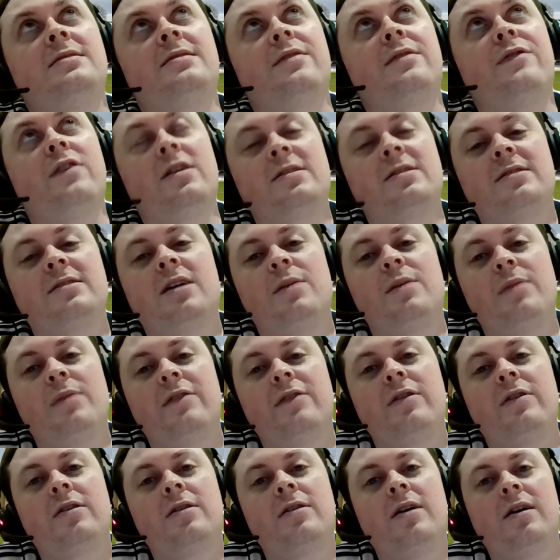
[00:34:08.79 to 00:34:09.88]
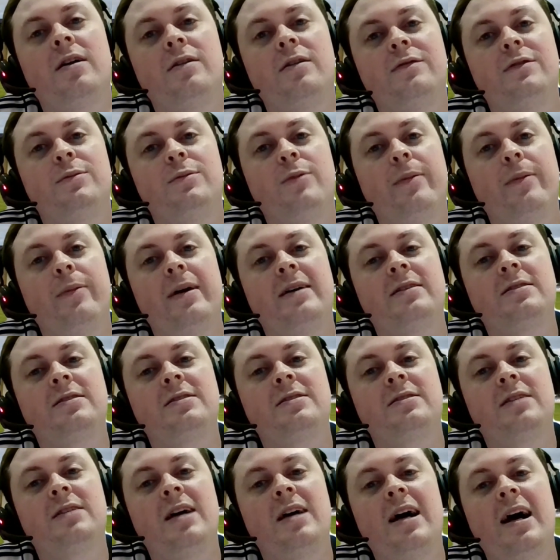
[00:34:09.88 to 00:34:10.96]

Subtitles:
the first time I ever cried at a football match.